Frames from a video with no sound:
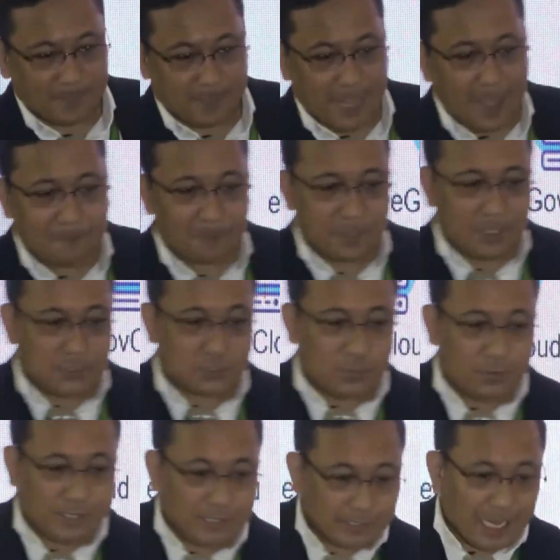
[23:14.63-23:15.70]
Yeah?
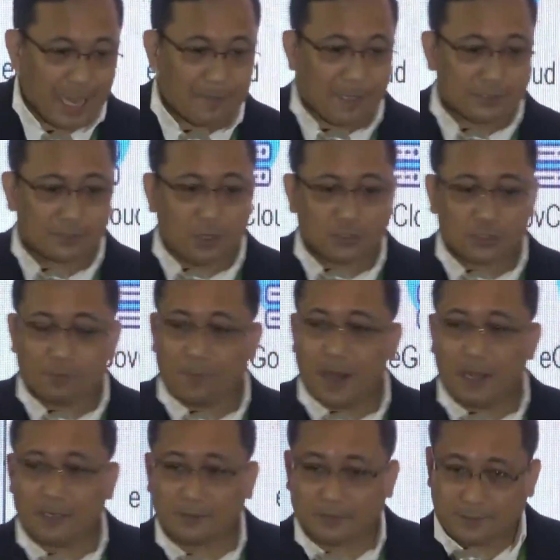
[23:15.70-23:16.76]
So e-travel is also
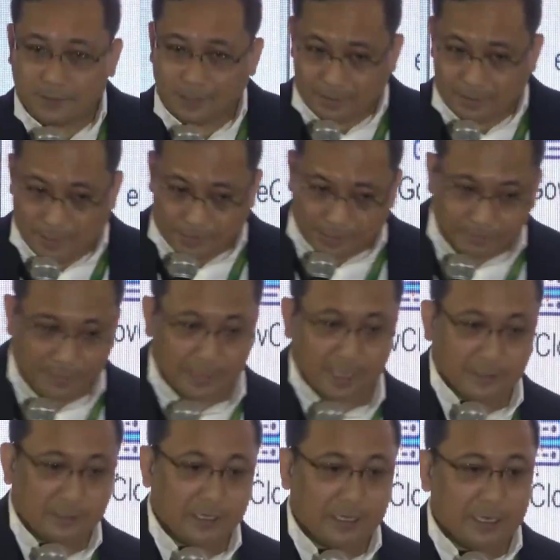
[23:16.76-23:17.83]
part and
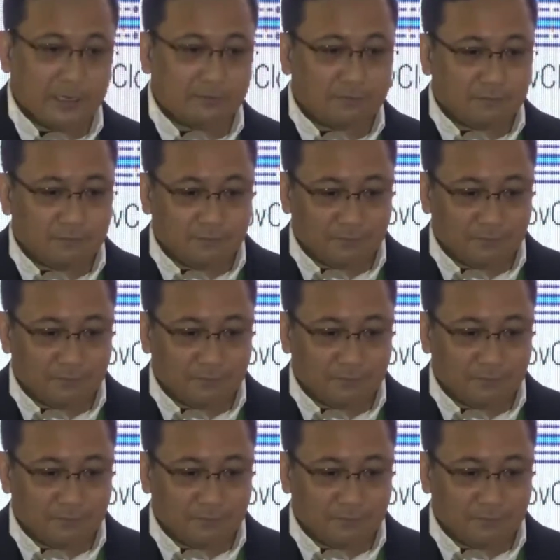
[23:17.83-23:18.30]
integrated in it.